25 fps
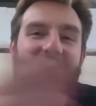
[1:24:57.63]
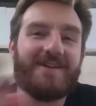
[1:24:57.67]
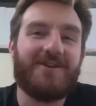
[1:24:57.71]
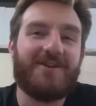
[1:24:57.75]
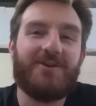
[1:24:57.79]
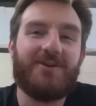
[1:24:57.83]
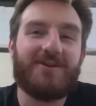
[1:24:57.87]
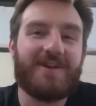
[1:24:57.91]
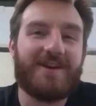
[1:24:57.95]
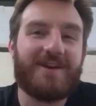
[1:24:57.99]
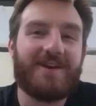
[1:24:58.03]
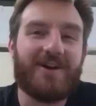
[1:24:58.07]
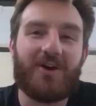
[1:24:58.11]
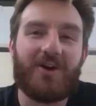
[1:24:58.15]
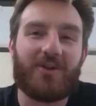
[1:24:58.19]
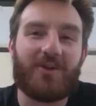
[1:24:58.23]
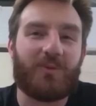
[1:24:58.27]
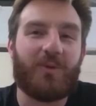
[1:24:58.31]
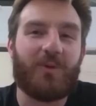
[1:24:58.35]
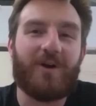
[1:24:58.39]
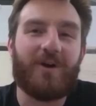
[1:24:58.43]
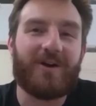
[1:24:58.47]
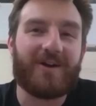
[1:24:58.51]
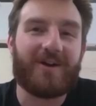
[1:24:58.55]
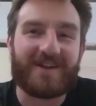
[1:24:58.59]
you did all the
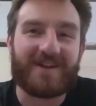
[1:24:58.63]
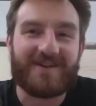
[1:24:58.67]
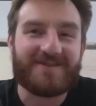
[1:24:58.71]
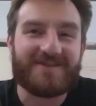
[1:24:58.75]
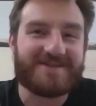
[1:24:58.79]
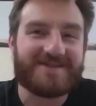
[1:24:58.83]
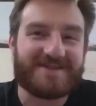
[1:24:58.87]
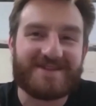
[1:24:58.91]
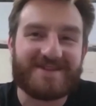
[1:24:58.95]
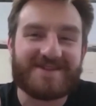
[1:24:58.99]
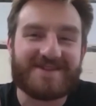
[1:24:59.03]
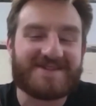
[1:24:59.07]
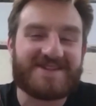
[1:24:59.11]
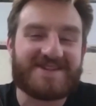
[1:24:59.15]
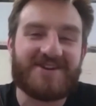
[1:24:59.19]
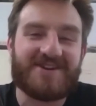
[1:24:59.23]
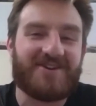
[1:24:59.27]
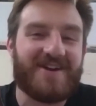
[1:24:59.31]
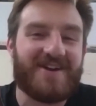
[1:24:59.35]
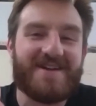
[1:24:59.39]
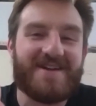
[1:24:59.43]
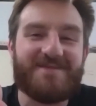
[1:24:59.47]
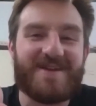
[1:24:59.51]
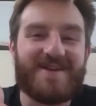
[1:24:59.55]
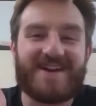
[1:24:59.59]
work. Is your
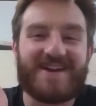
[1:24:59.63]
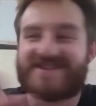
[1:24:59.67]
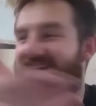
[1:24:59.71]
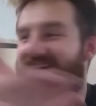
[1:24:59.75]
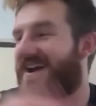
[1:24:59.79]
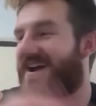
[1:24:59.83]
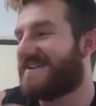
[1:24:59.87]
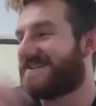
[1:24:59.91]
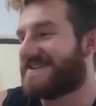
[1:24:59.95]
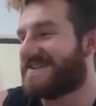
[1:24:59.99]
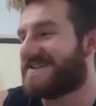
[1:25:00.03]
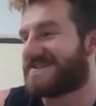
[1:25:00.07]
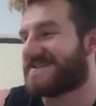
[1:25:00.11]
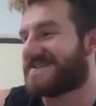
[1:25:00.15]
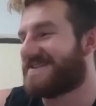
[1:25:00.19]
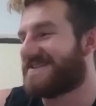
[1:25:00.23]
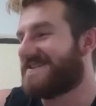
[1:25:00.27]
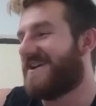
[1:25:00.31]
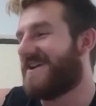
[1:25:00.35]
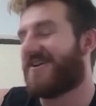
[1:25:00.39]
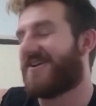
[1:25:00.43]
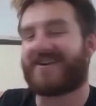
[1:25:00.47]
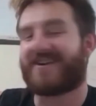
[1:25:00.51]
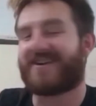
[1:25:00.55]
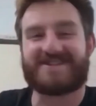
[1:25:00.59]
image. I
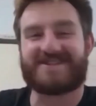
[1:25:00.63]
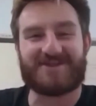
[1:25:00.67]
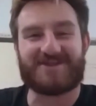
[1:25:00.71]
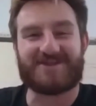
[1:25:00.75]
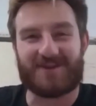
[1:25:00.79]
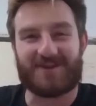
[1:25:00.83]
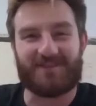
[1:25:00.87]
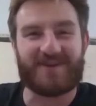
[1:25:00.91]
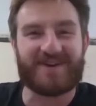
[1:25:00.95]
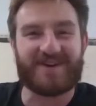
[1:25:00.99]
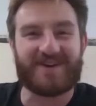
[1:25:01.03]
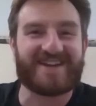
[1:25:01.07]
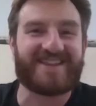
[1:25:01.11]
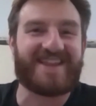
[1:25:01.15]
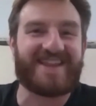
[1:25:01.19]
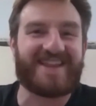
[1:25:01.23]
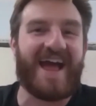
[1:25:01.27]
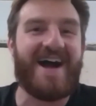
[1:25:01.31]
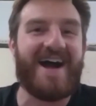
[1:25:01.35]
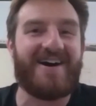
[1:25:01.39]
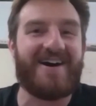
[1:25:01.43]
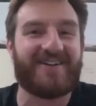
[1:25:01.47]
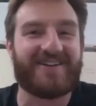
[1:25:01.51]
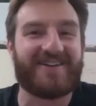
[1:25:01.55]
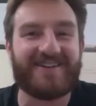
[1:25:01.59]
just, sort of put it
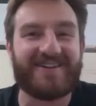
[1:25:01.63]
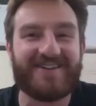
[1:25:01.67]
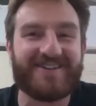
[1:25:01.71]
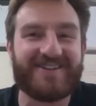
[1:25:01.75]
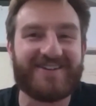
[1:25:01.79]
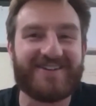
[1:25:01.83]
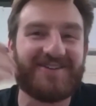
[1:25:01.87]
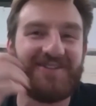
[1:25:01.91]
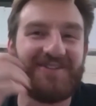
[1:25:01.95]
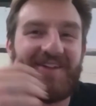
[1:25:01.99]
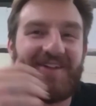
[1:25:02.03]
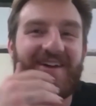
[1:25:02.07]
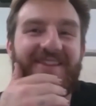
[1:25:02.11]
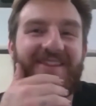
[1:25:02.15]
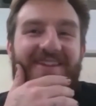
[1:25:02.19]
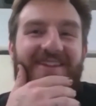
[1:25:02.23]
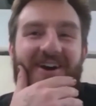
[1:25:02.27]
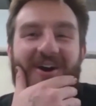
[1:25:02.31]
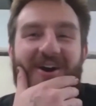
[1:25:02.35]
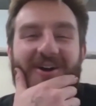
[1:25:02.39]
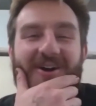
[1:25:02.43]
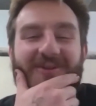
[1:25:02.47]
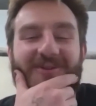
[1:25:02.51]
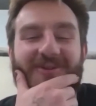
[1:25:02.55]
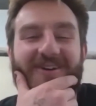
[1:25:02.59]
down. You're doing the
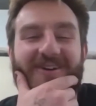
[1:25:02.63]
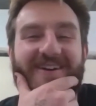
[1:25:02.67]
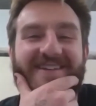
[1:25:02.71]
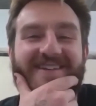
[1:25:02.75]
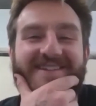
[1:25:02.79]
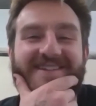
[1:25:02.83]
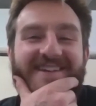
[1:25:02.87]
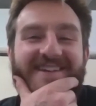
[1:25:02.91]
hard work.